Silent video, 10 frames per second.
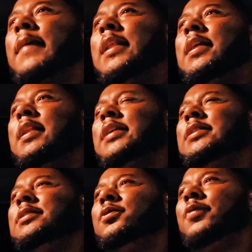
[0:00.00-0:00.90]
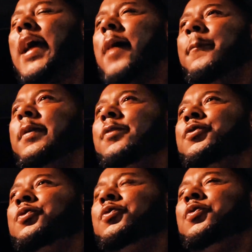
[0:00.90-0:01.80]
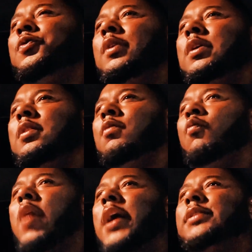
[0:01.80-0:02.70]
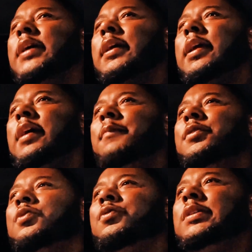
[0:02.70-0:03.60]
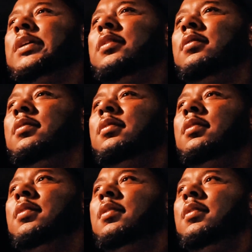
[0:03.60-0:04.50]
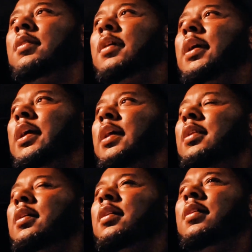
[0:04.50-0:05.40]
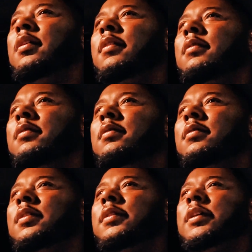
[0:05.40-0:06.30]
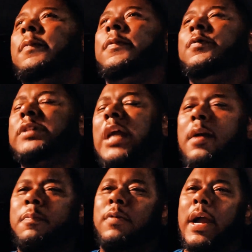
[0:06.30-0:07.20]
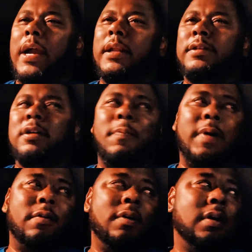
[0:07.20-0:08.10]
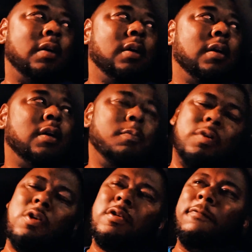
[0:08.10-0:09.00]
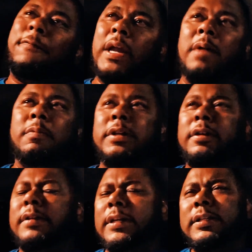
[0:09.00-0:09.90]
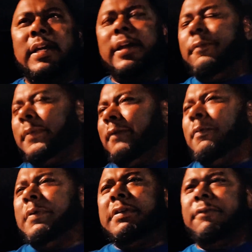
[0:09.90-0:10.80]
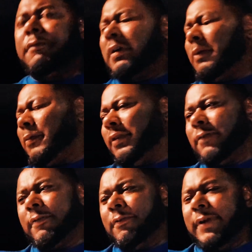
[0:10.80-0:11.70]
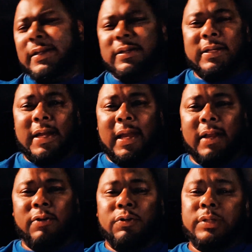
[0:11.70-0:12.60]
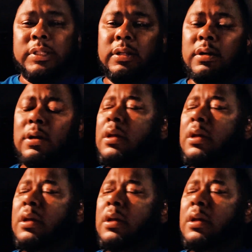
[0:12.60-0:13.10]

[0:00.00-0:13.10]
And then I just so happened to watch that Cam Newton and the therapist for Cheyenne Bryan. They're talking about broken families, and it's hitting me from a different couple of different reasons and angles.